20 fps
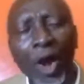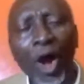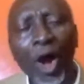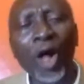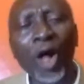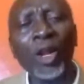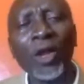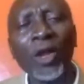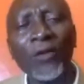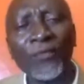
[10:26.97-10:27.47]

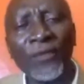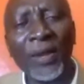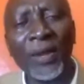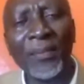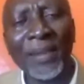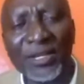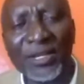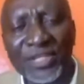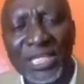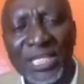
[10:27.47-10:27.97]
all of
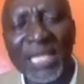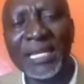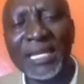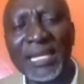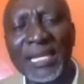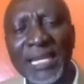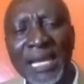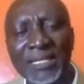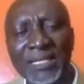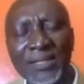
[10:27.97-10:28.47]
them are
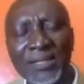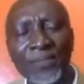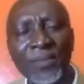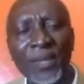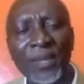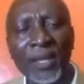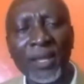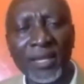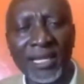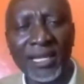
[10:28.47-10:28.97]
saying that
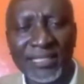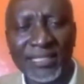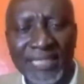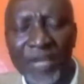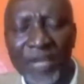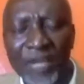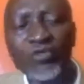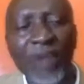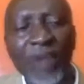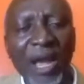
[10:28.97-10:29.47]
the
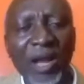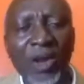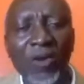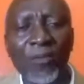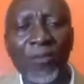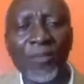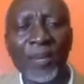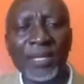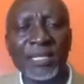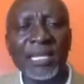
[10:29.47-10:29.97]
central
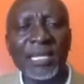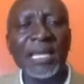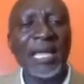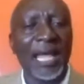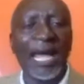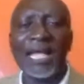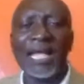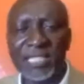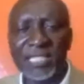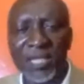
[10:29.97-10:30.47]
government
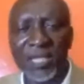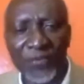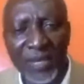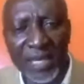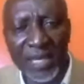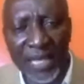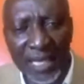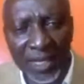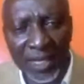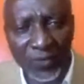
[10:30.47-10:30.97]
has
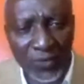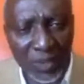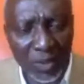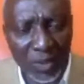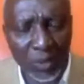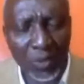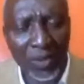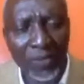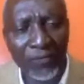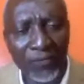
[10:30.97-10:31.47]
given in
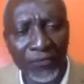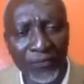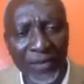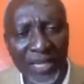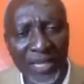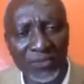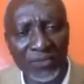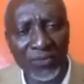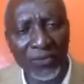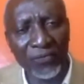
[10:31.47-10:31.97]
to
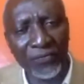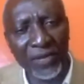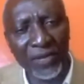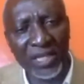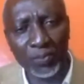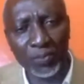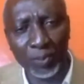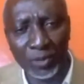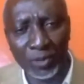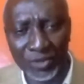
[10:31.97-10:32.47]
French for
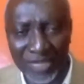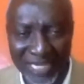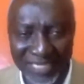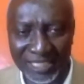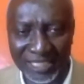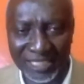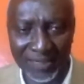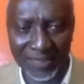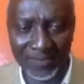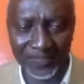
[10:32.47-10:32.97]
French
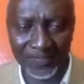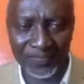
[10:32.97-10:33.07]
protection.